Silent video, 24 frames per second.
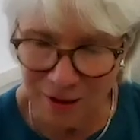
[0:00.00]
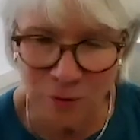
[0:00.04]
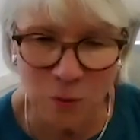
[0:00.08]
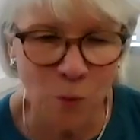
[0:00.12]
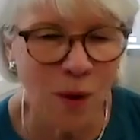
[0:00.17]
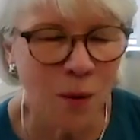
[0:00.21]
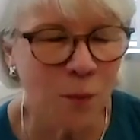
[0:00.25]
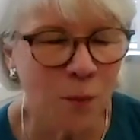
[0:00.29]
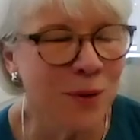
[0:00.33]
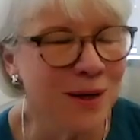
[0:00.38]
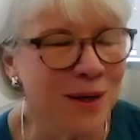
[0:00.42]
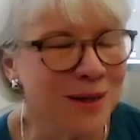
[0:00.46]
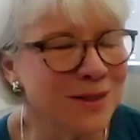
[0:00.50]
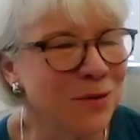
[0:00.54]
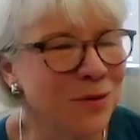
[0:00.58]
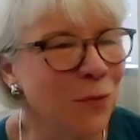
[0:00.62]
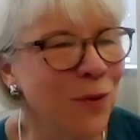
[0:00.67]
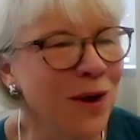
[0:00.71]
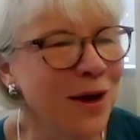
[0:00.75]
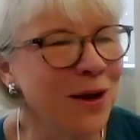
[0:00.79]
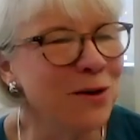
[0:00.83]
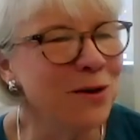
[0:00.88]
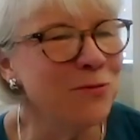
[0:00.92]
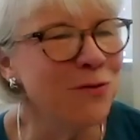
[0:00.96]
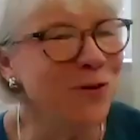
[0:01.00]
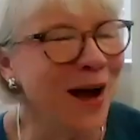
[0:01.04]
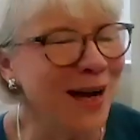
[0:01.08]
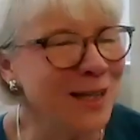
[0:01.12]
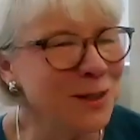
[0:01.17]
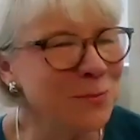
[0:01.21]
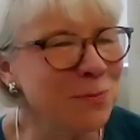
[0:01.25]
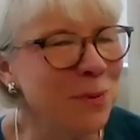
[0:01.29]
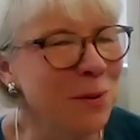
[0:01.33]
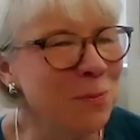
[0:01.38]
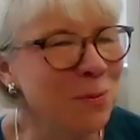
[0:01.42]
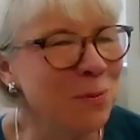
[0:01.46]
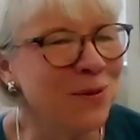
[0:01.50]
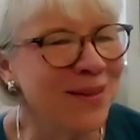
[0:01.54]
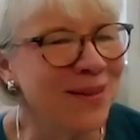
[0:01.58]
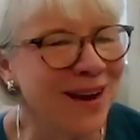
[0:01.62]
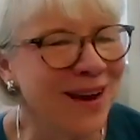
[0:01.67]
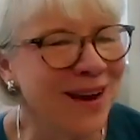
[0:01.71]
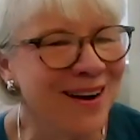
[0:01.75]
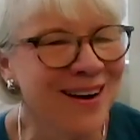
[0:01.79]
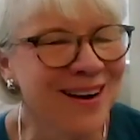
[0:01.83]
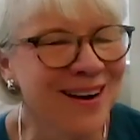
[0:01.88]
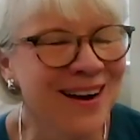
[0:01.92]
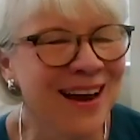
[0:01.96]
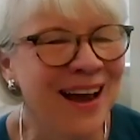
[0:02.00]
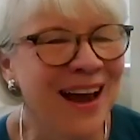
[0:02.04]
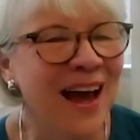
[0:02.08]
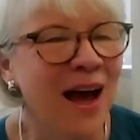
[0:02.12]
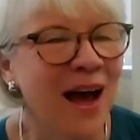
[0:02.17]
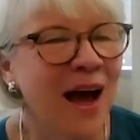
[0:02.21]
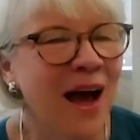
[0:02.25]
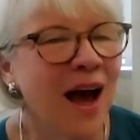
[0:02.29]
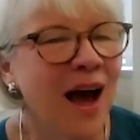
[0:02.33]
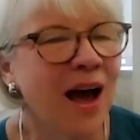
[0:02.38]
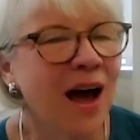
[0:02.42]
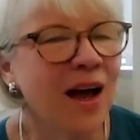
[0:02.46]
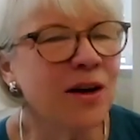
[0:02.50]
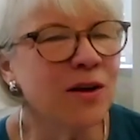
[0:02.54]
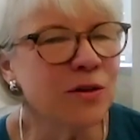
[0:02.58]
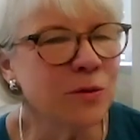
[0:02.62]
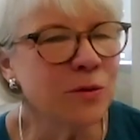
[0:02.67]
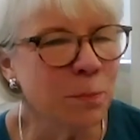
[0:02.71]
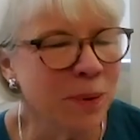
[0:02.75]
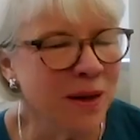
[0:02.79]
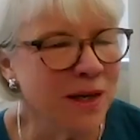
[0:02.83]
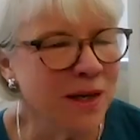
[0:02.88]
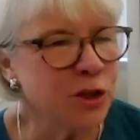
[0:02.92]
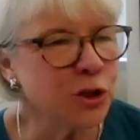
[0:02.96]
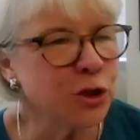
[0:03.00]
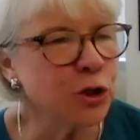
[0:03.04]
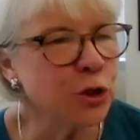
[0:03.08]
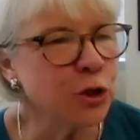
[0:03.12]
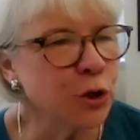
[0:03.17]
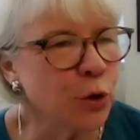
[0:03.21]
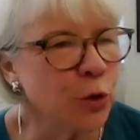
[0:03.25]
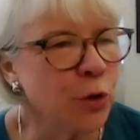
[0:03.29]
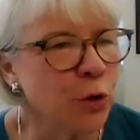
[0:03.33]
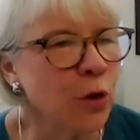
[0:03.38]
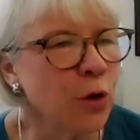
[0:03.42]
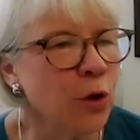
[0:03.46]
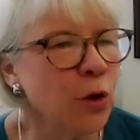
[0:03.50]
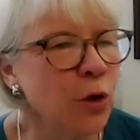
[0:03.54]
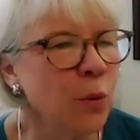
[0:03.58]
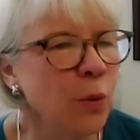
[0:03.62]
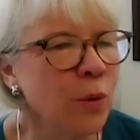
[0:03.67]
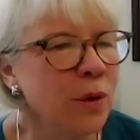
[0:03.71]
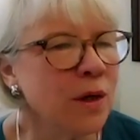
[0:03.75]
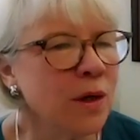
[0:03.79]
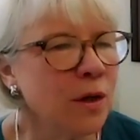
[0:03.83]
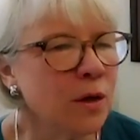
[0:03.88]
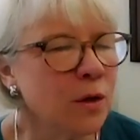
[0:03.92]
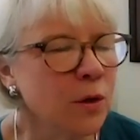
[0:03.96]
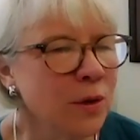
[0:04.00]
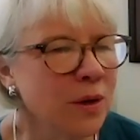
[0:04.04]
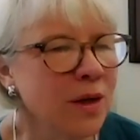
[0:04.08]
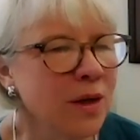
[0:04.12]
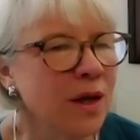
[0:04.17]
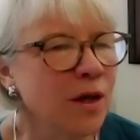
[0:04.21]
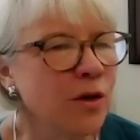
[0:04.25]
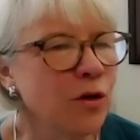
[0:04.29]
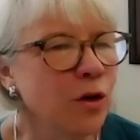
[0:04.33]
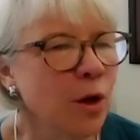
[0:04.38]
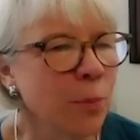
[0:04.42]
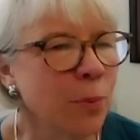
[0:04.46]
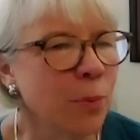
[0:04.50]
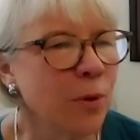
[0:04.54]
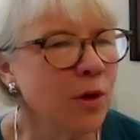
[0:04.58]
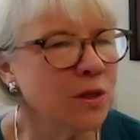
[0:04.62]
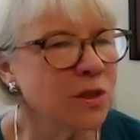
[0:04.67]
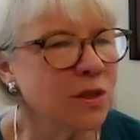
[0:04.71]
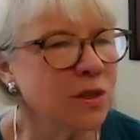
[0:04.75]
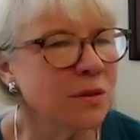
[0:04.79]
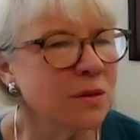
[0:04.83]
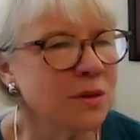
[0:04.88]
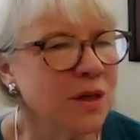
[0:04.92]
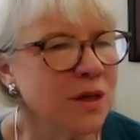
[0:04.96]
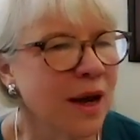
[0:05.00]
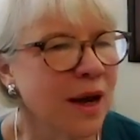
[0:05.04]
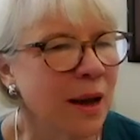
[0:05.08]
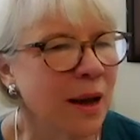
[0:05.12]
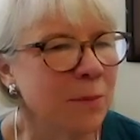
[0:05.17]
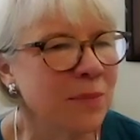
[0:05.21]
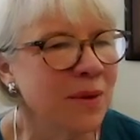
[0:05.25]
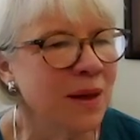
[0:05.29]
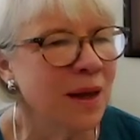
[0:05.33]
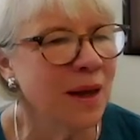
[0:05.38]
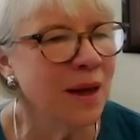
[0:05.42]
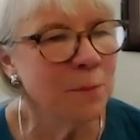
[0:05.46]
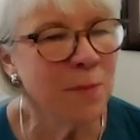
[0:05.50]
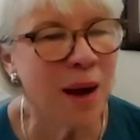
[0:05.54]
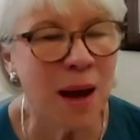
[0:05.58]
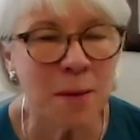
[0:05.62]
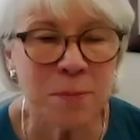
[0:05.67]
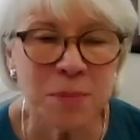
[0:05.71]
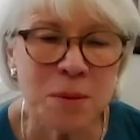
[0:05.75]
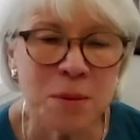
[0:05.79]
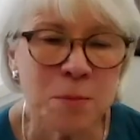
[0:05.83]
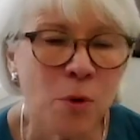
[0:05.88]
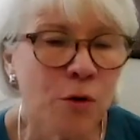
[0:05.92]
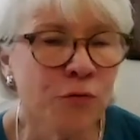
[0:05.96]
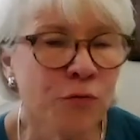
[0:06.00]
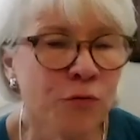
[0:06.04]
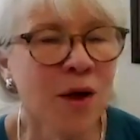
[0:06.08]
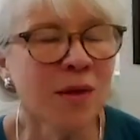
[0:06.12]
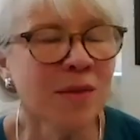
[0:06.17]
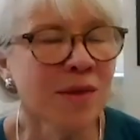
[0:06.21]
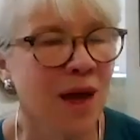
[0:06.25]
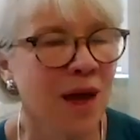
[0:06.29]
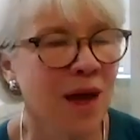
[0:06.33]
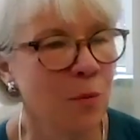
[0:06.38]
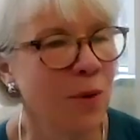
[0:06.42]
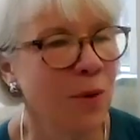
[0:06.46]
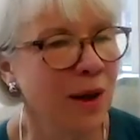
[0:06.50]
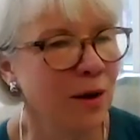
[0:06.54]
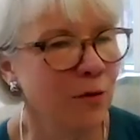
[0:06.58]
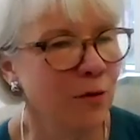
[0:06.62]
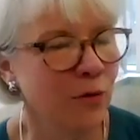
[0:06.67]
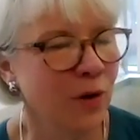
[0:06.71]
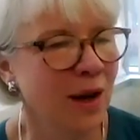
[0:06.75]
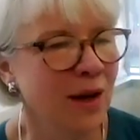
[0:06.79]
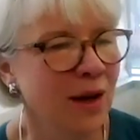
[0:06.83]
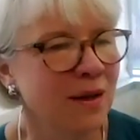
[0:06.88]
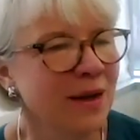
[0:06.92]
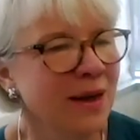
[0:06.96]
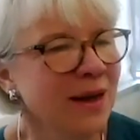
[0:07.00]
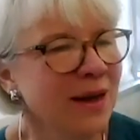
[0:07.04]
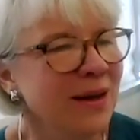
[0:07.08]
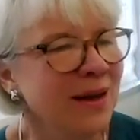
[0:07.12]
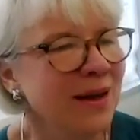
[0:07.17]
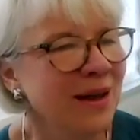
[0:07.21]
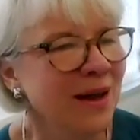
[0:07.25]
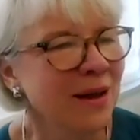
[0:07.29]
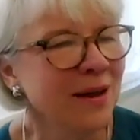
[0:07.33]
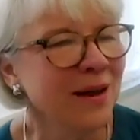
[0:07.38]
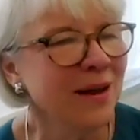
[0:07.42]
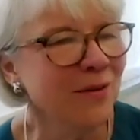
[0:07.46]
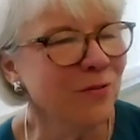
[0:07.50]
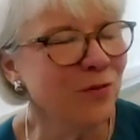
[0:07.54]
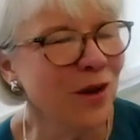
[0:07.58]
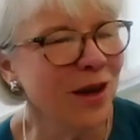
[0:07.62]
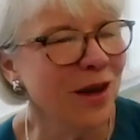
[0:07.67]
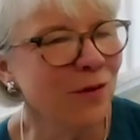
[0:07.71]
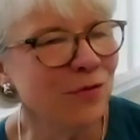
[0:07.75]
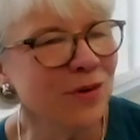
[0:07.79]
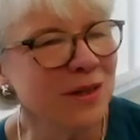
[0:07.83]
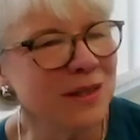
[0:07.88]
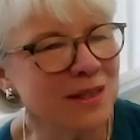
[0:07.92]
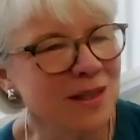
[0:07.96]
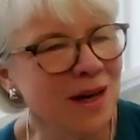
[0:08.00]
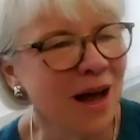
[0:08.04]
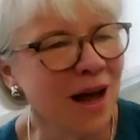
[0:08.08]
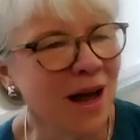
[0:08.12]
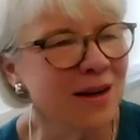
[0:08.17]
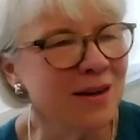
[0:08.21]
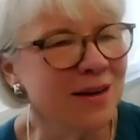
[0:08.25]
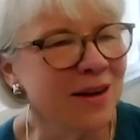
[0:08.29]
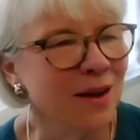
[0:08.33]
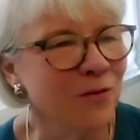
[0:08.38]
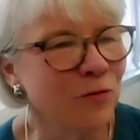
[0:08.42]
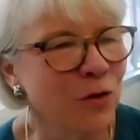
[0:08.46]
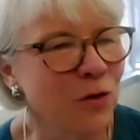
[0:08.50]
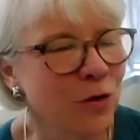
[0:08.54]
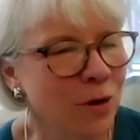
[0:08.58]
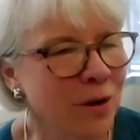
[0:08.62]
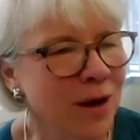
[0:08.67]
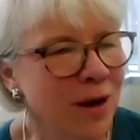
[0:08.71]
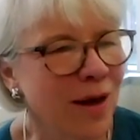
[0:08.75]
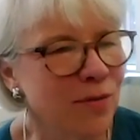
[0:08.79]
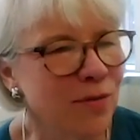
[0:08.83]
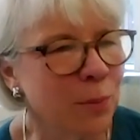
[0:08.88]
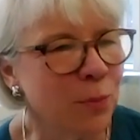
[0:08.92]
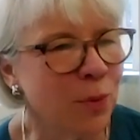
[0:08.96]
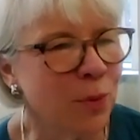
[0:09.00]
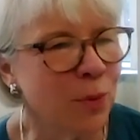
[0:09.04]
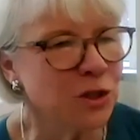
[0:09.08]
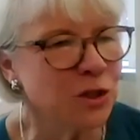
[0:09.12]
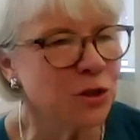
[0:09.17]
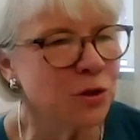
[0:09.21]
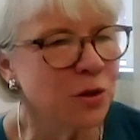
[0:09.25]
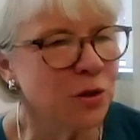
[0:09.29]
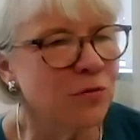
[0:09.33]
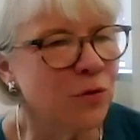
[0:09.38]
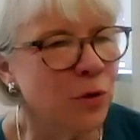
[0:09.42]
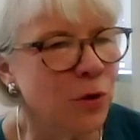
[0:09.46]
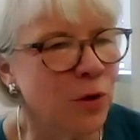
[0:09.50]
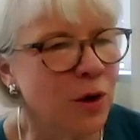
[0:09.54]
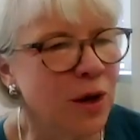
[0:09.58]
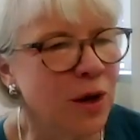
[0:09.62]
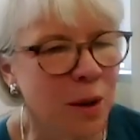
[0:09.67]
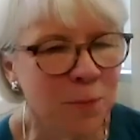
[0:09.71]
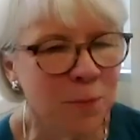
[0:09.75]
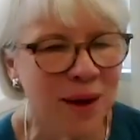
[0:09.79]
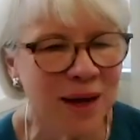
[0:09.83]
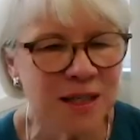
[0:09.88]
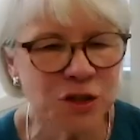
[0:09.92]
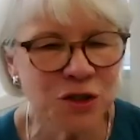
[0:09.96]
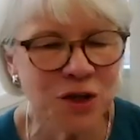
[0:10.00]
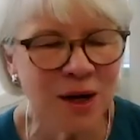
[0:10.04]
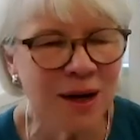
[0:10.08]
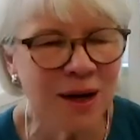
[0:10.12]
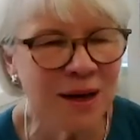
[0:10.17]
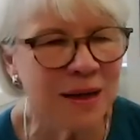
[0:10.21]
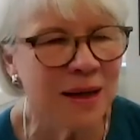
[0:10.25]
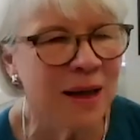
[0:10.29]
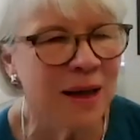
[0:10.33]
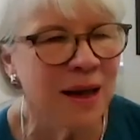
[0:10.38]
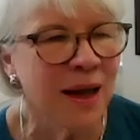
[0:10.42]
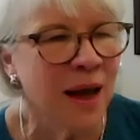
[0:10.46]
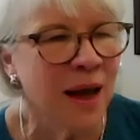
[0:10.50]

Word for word: what we, we advise people there be sure you include it in your personal time. Might be more fun that way, frankly, if, if it's not, if you don't have the pressure of earning a paycheck.